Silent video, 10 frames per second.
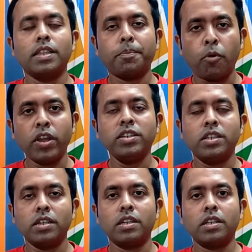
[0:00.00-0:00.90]
the
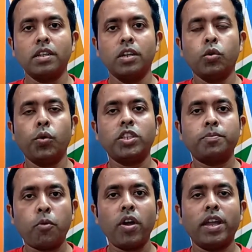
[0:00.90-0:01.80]
pointer which
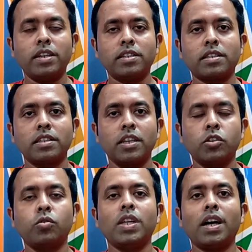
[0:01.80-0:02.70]
points
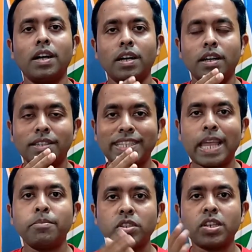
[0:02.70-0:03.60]
to the
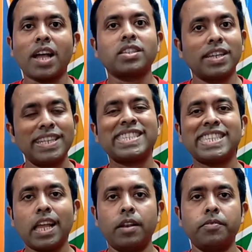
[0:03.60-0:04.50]
same structure
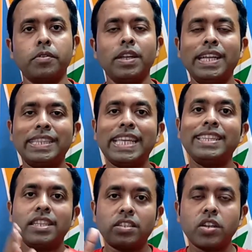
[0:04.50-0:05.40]
itself, then
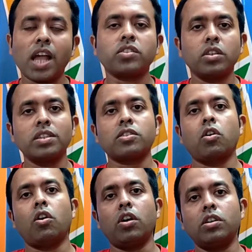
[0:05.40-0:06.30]
this structure is
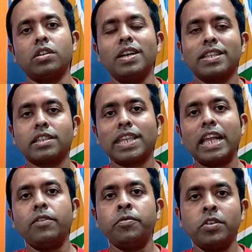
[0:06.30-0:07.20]
called
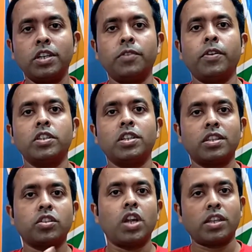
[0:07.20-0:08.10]
self-referential
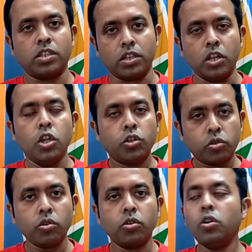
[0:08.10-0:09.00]
structure.
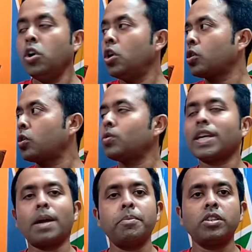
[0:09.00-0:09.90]
So go to the
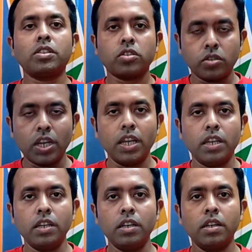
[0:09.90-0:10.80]
computer
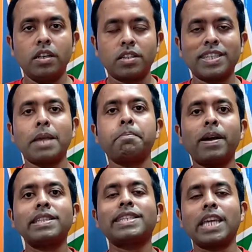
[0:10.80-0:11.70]
screen, step
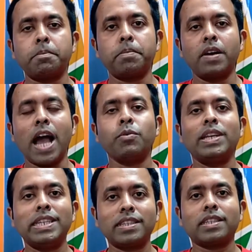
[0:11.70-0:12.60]
by step I will
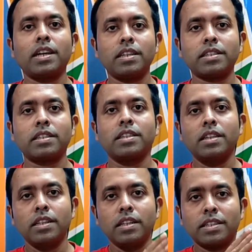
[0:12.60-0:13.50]
discuss
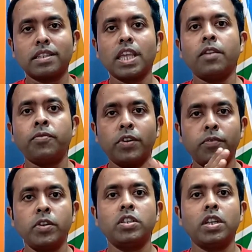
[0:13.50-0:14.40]

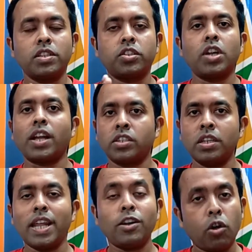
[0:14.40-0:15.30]
self-referential
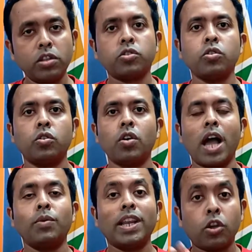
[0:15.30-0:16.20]
structure, and also
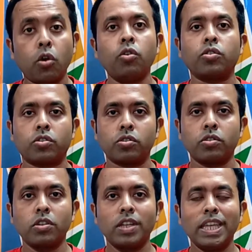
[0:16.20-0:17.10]
I will code
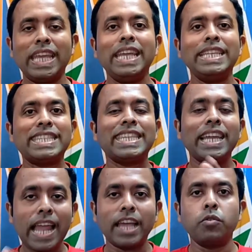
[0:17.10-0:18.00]
in C
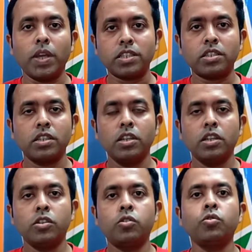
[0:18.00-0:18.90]
language
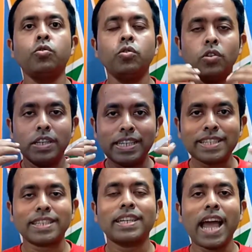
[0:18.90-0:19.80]
to
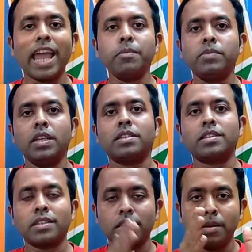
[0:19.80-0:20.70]
describe
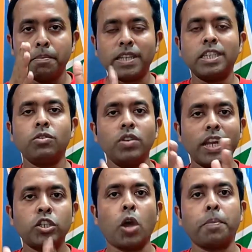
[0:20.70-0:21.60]
this
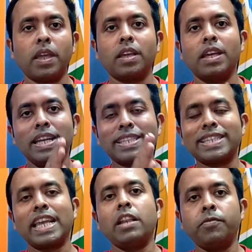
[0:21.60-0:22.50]
particular topic,
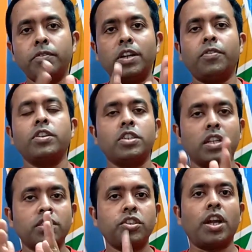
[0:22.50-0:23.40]

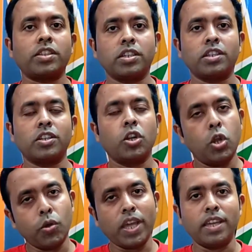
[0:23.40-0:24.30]
self-referential structure.
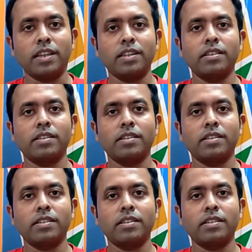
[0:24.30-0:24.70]
Okay.